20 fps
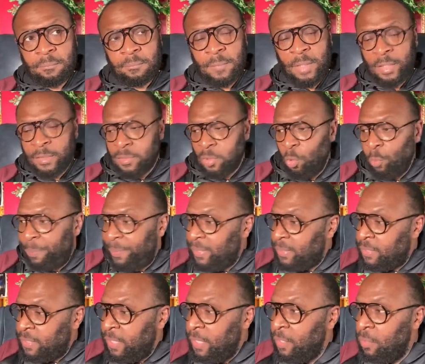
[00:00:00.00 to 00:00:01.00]
It's no
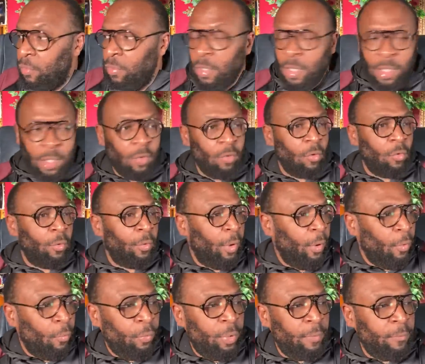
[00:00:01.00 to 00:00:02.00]
big deal. You know,
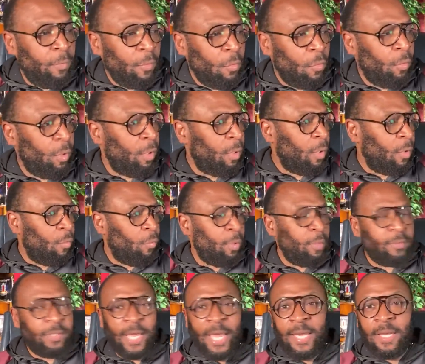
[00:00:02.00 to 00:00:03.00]
we we we
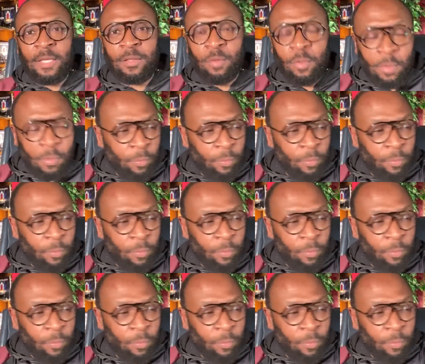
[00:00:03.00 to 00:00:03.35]
dated,